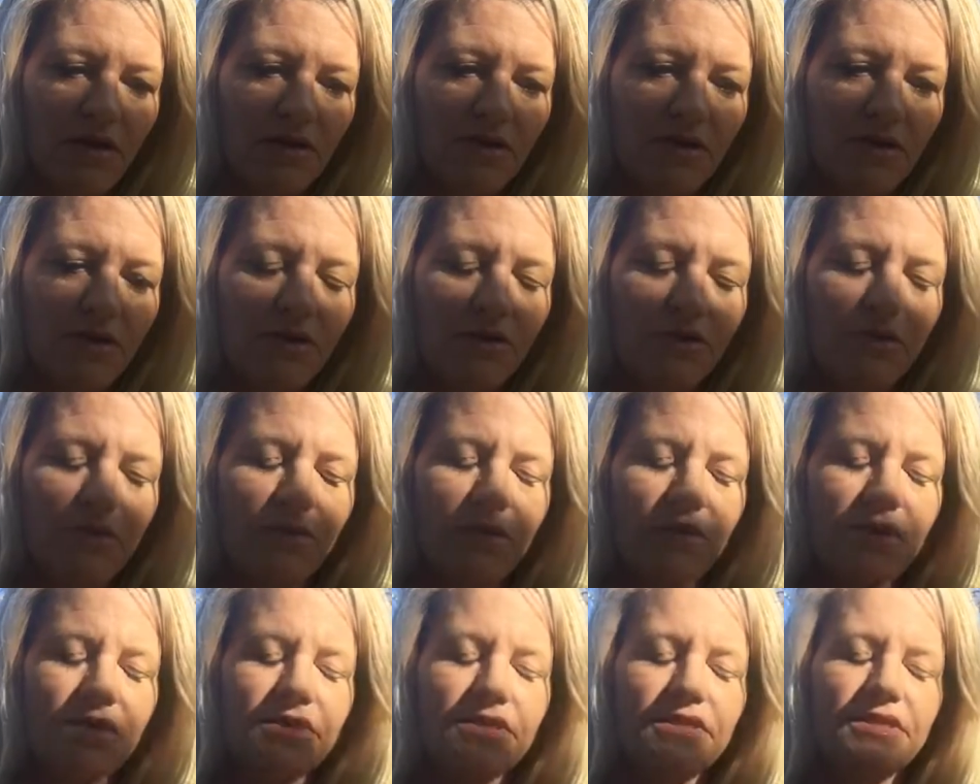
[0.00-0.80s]

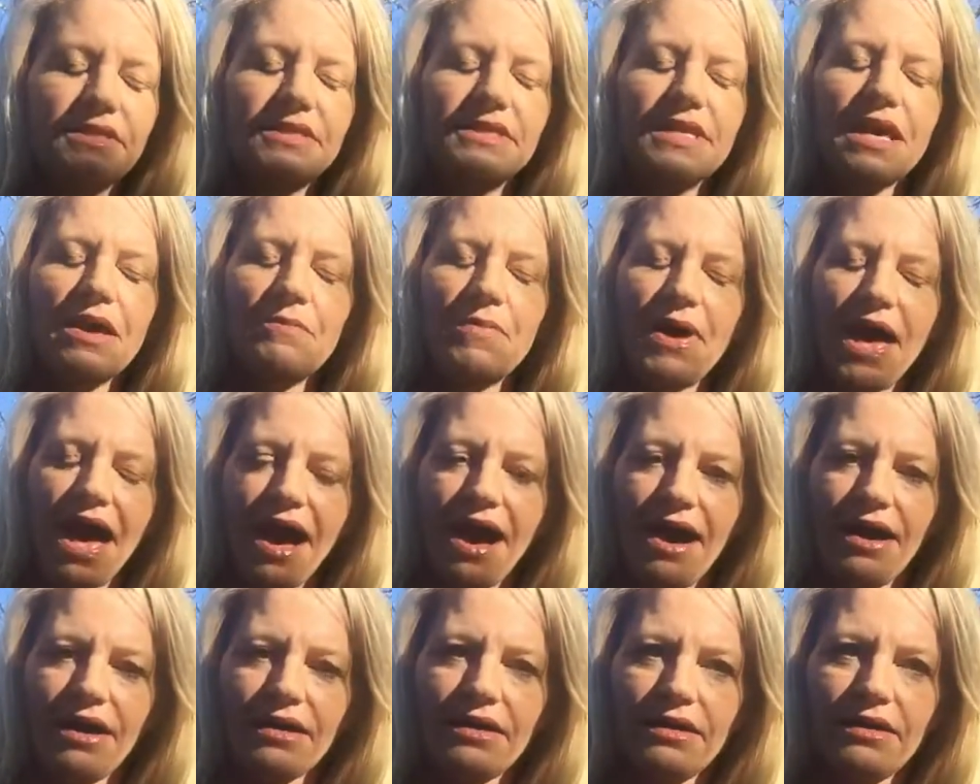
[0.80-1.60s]
to sit
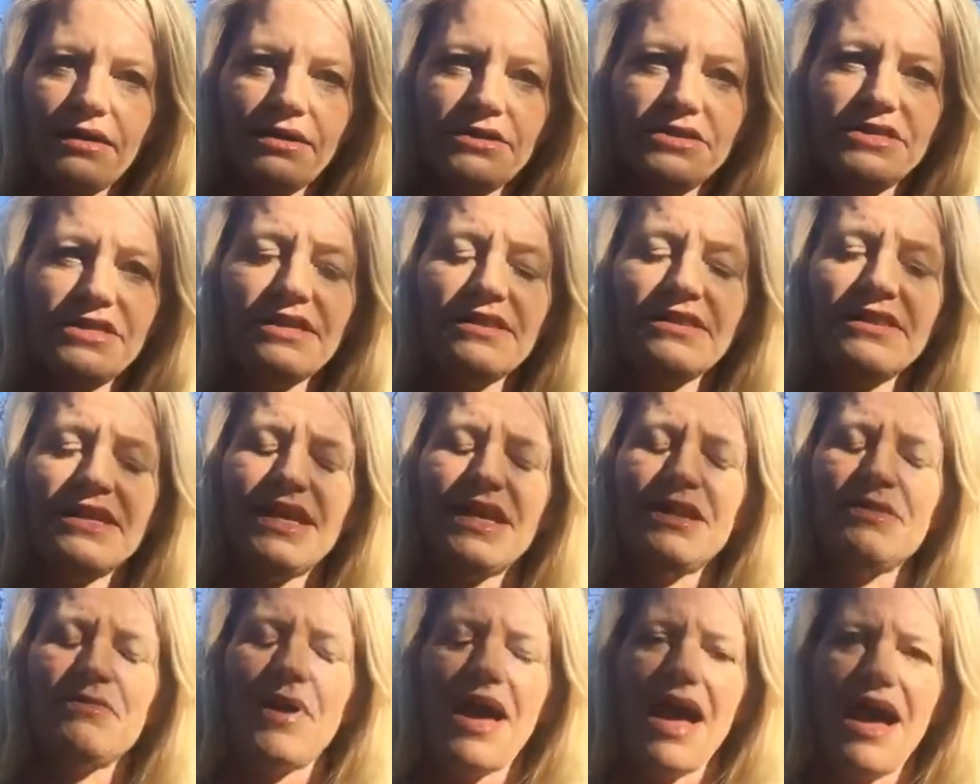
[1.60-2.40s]
back, to
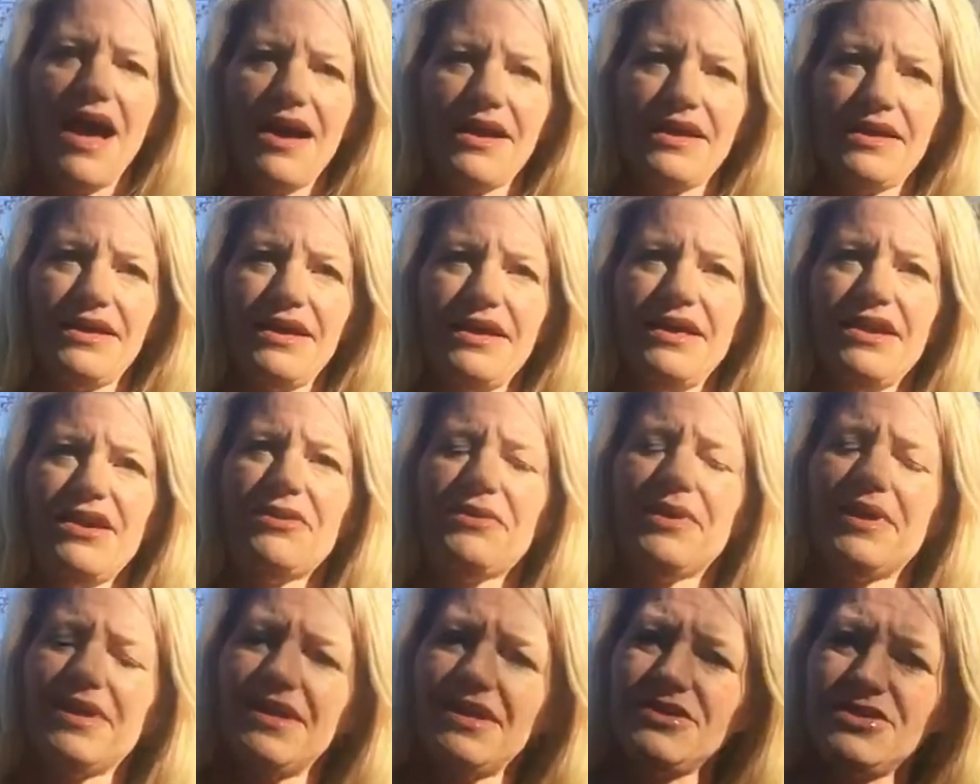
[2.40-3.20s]
lean back in
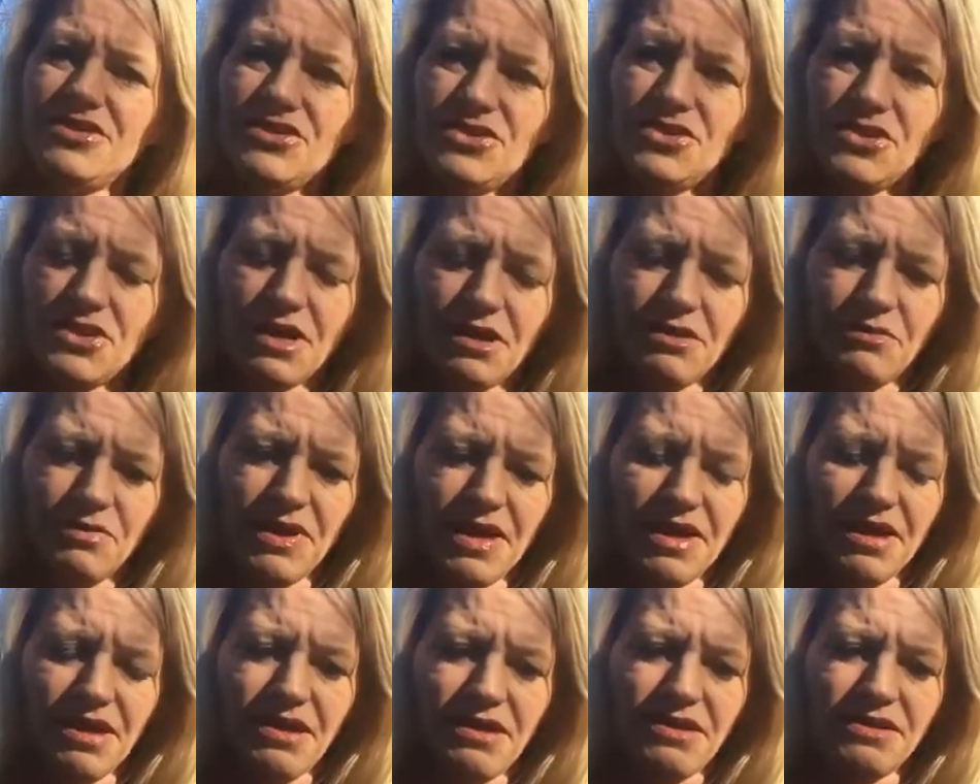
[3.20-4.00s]
our relationship
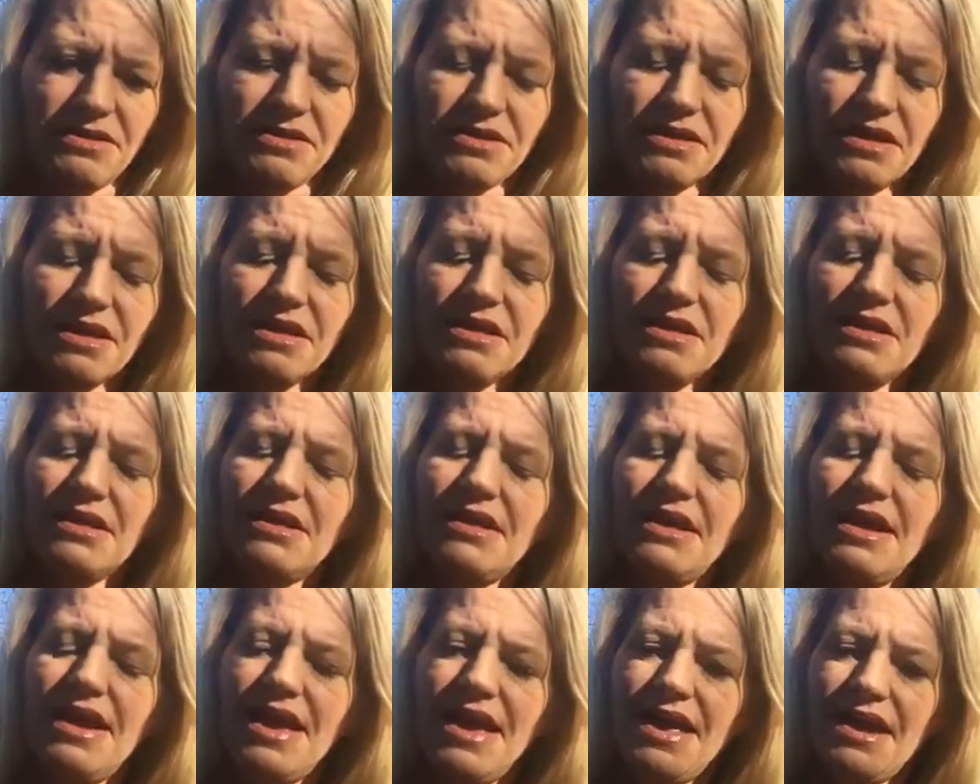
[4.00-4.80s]
and
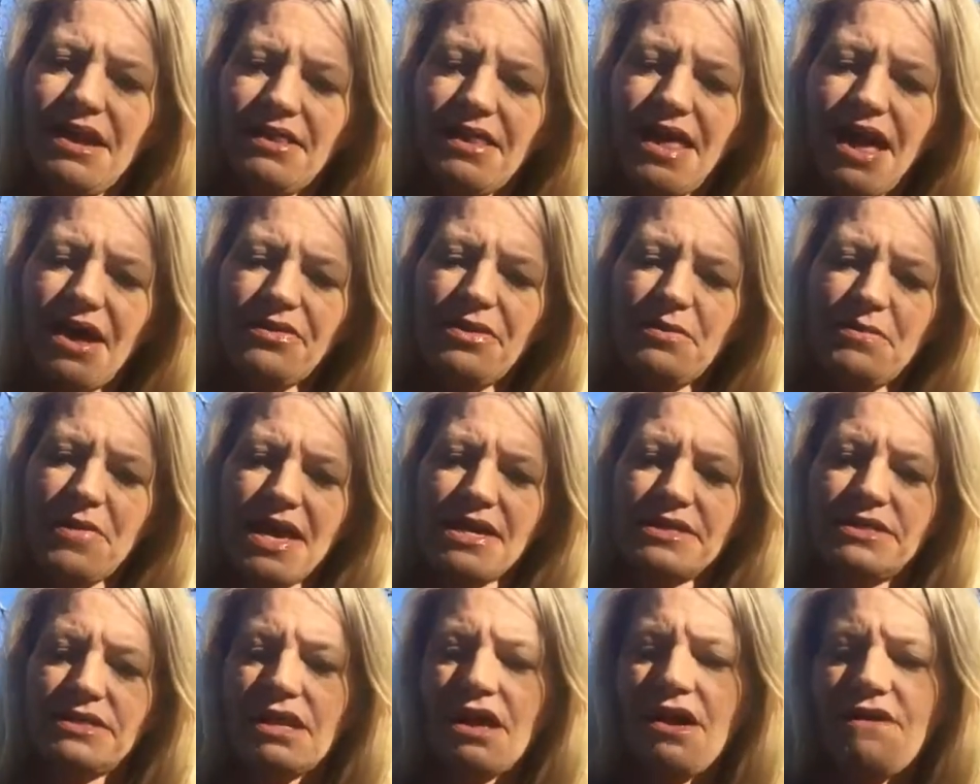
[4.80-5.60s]
allow the
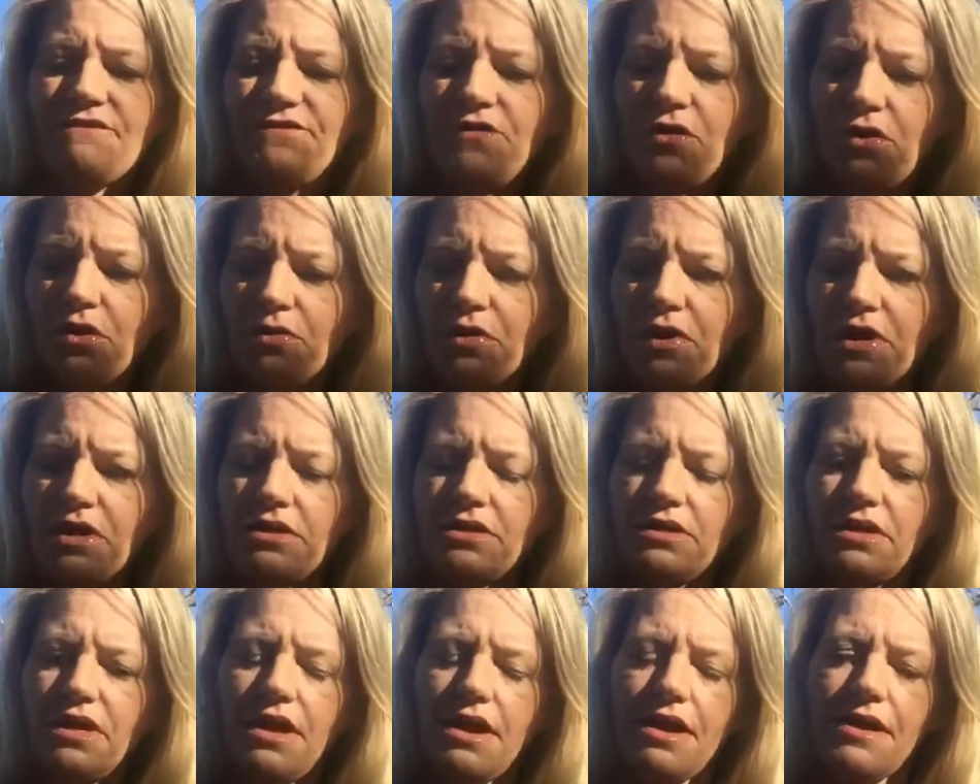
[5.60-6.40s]
man to come
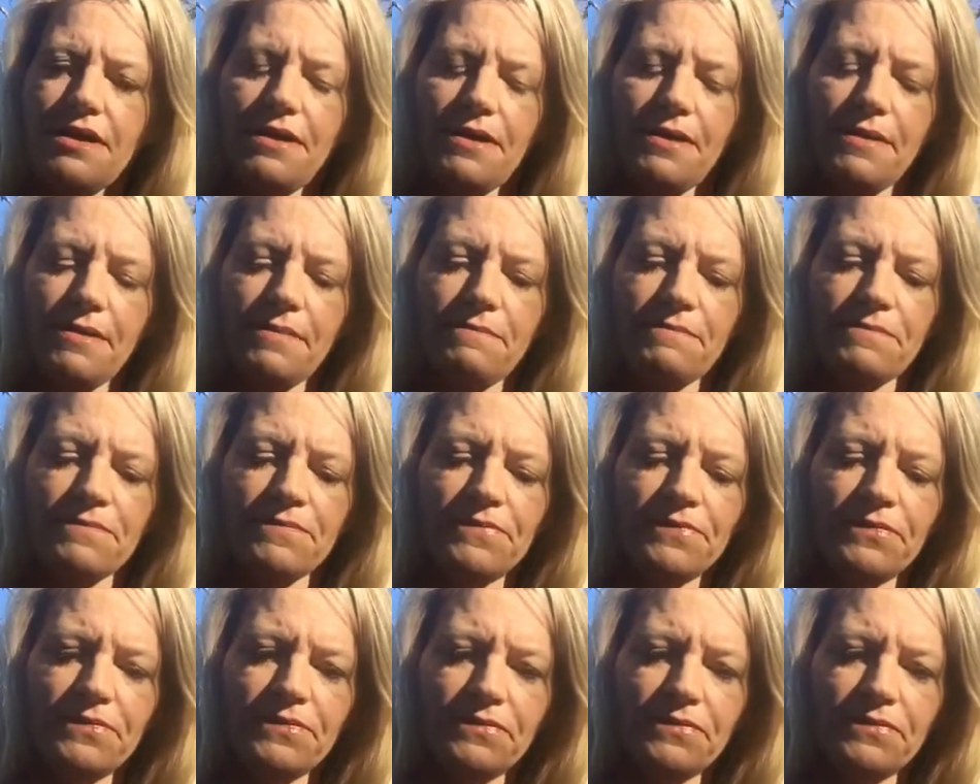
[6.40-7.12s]
forward and